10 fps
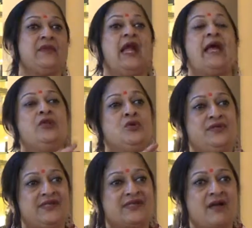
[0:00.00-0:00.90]
And you
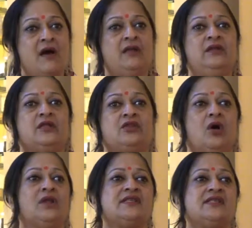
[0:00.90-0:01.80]
discard the
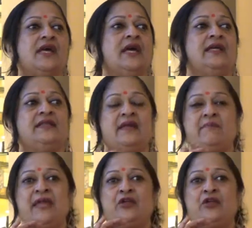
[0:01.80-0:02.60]
thoughts that